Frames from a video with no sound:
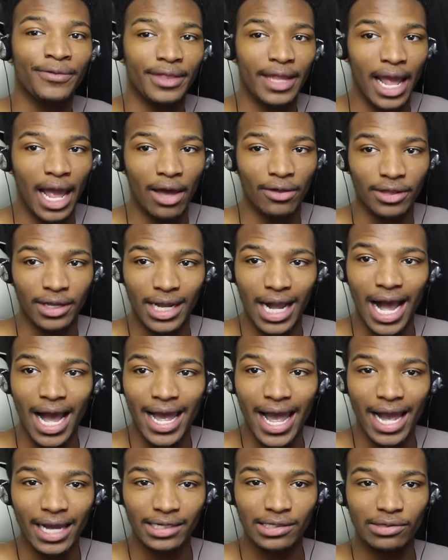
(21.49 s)
Now, the
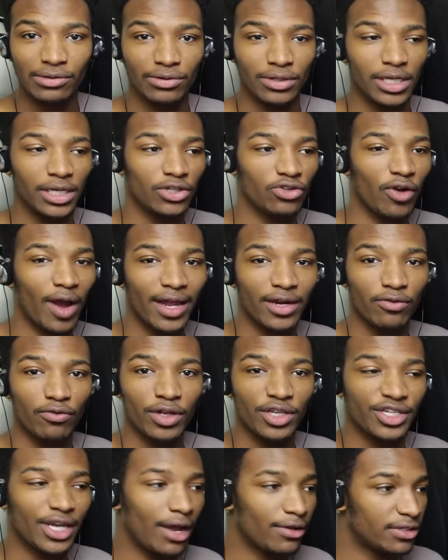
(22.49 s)
guy actually tried to
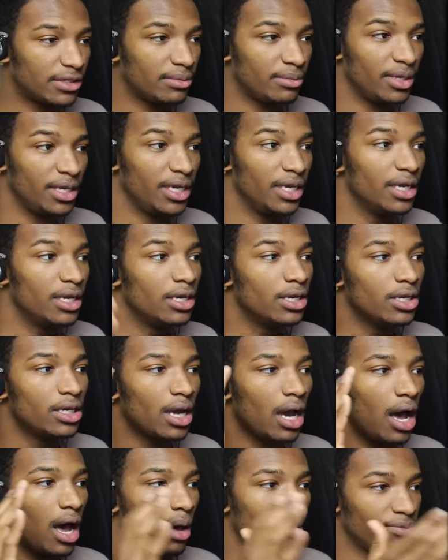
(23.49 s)
reach out to me,
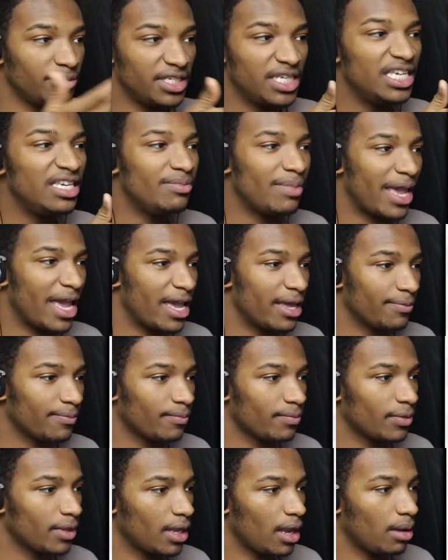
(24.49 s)
um, T-Man.
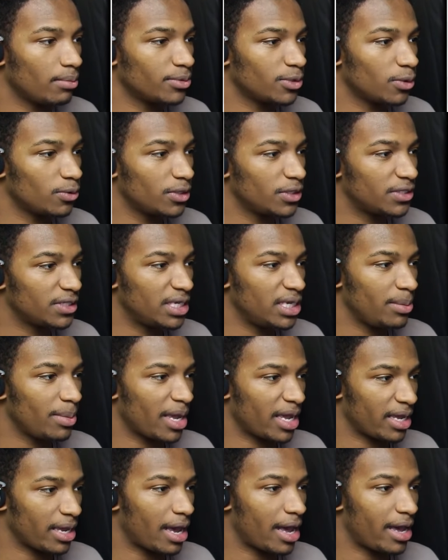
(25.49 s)
Um, so this
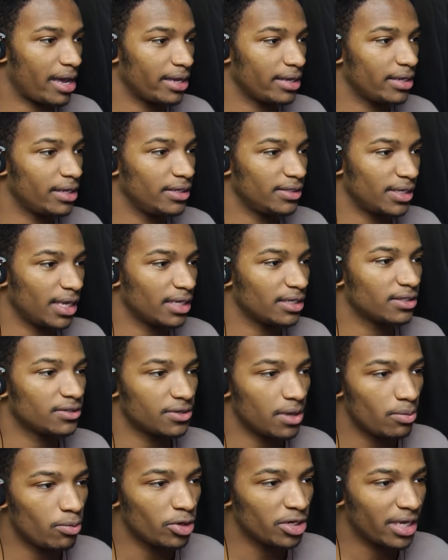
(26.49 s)
T-Man guy, he said,
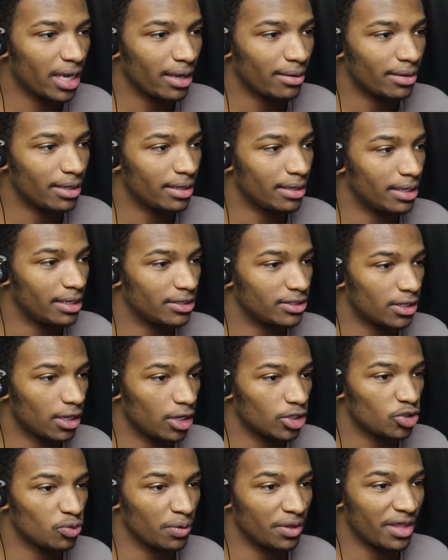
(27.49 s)
someone get in
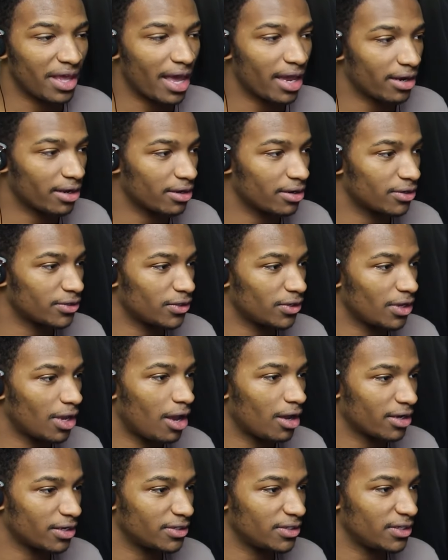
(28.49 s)
touch with Etika so
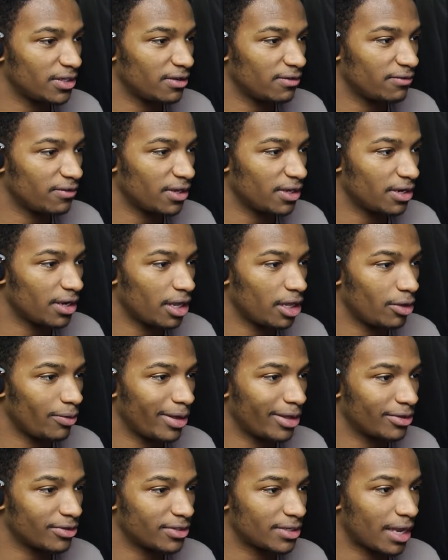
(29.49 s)
y'all can see a vid.
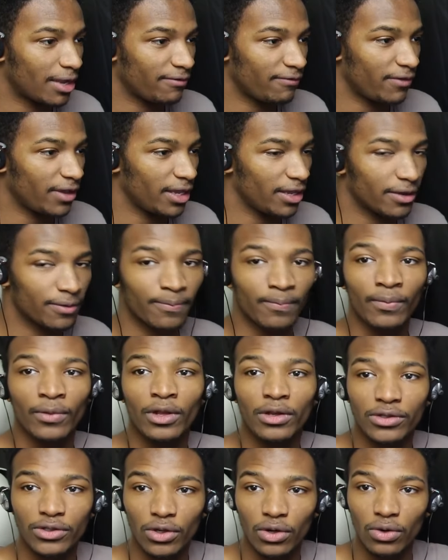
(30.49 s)
LOL, it's not
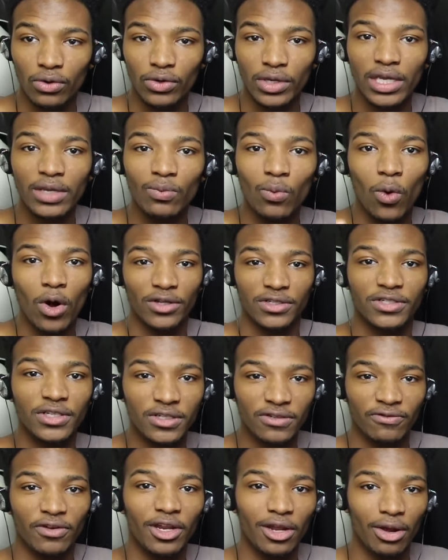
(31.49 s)
fake. So he wants
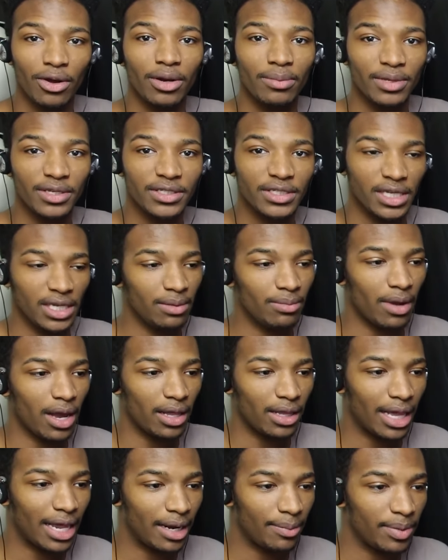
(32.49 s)
this video to be seen by
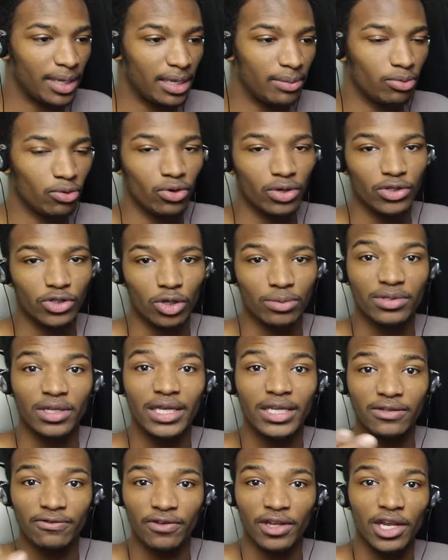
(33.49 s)
a lot of people in terms
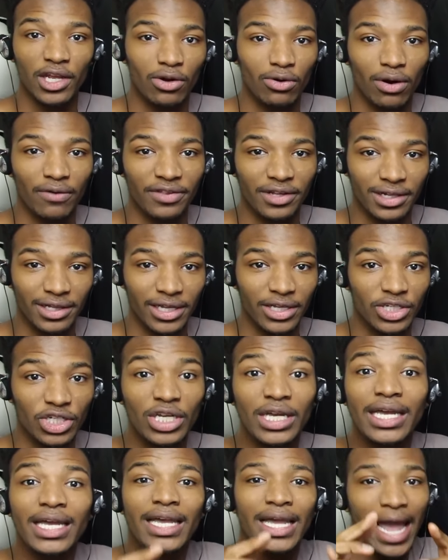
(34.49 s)
of his video of the
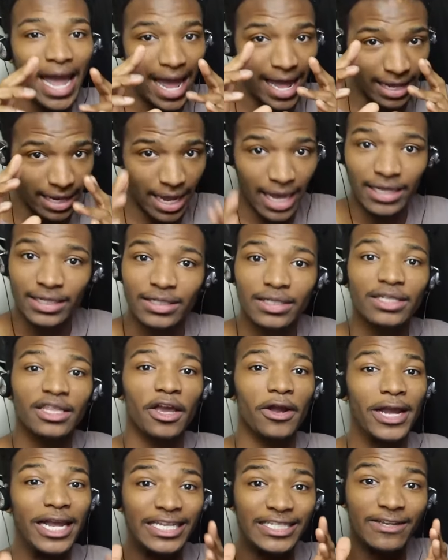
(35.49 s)
glitch. And yes,
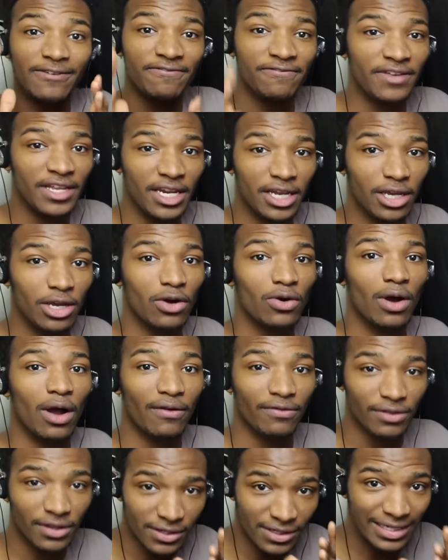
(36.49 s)
there is a video
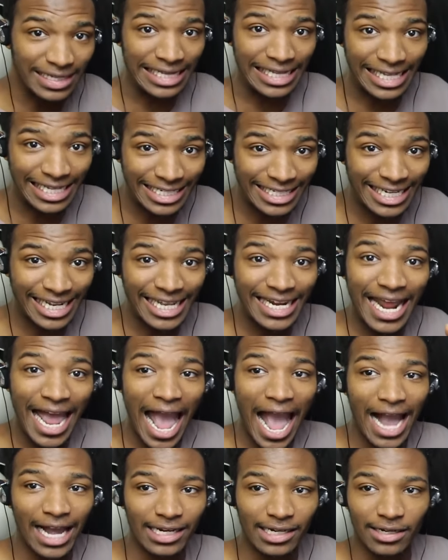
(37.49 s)
of this glitch in
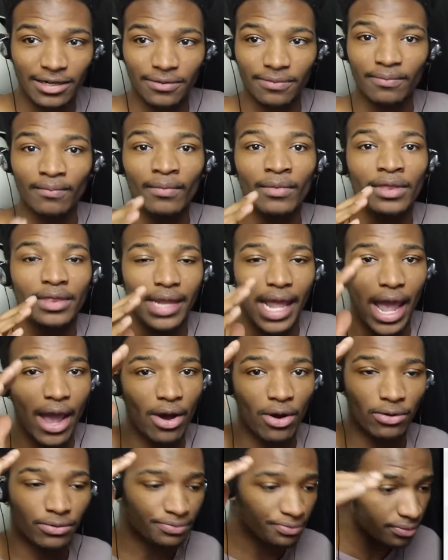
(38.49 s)
action.
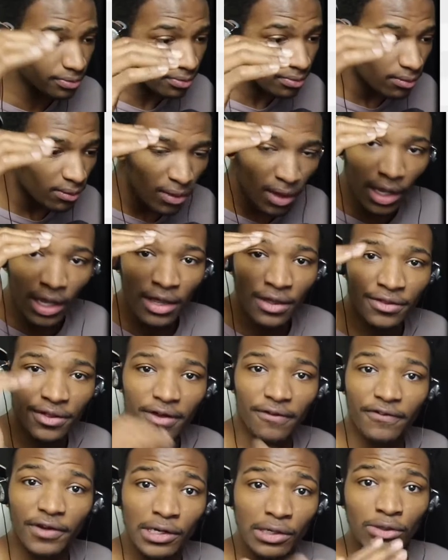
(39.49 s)
Now,
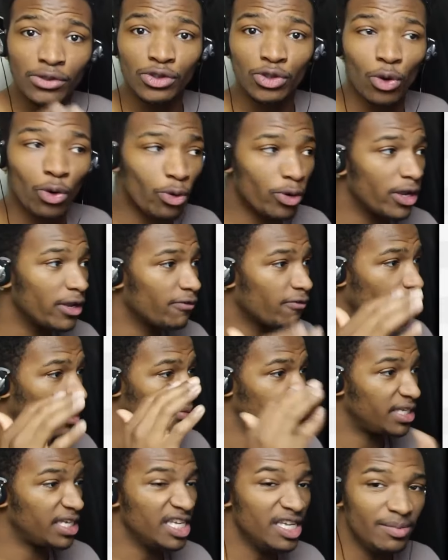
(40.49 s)
the official story
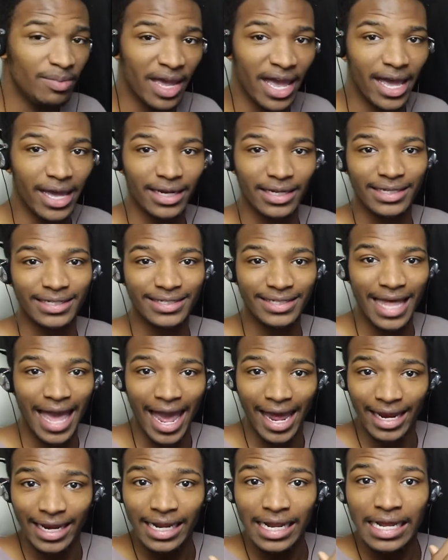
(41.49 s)
from T-Man is
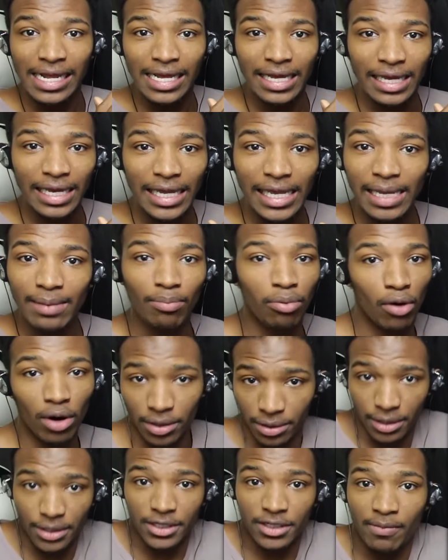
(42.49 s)
that he
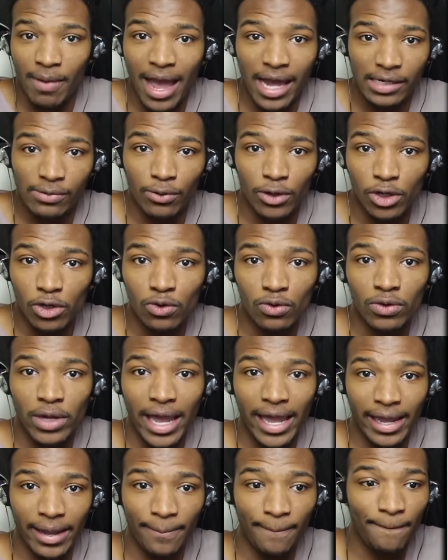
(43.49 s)
bought the Smash Wii U
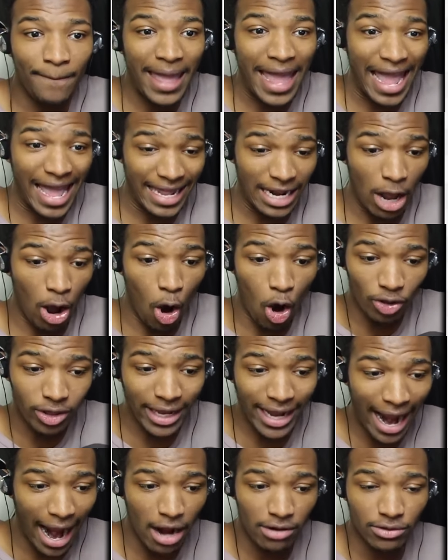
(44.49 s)
game and all
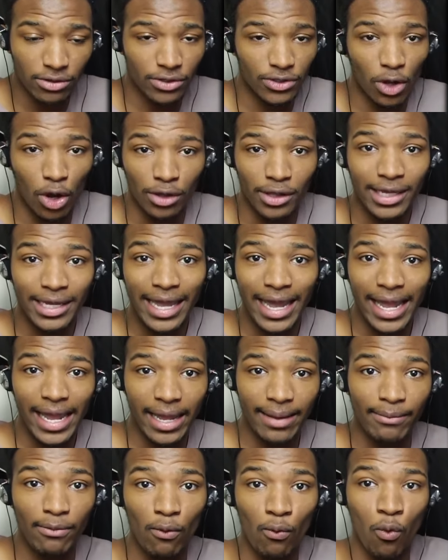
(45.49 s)
the characters on the
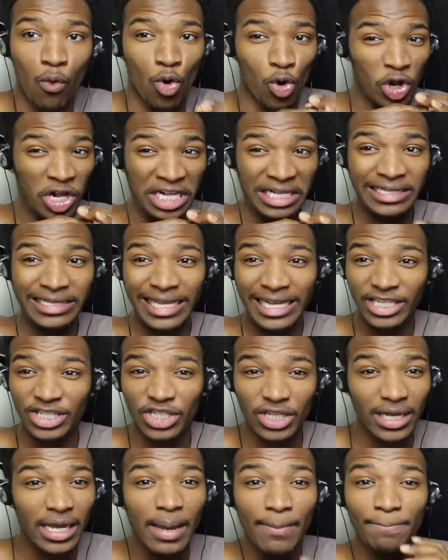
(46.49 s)
game were
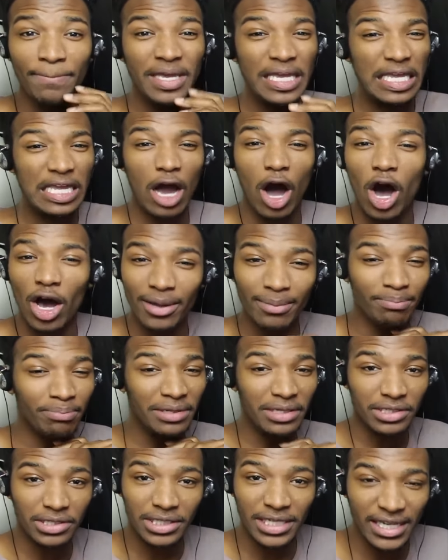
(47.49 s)
glitched beyond
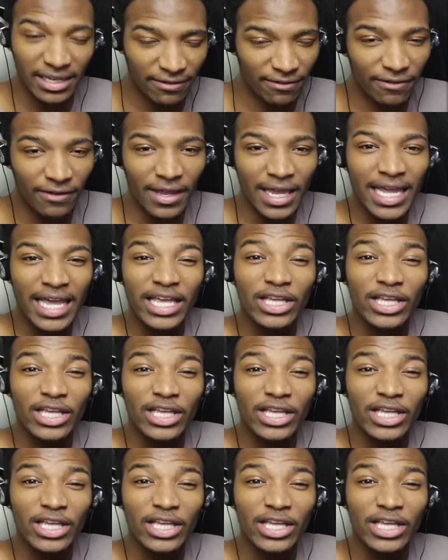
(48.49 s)
belief.